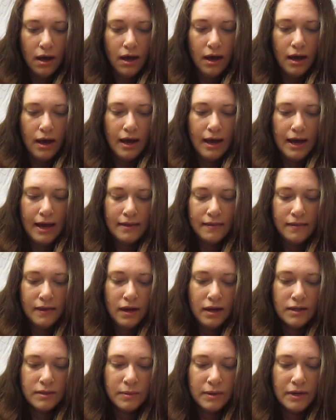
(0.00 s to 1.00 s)
And the
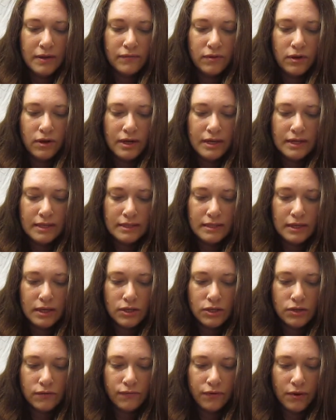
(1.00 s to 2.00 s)
last one I've got is
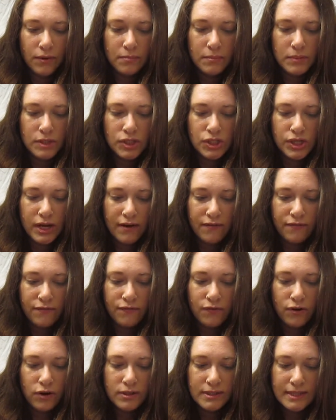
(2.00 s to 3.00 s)
from
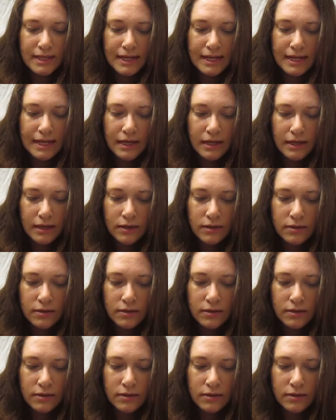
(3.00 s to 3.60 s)
Chefrozzy,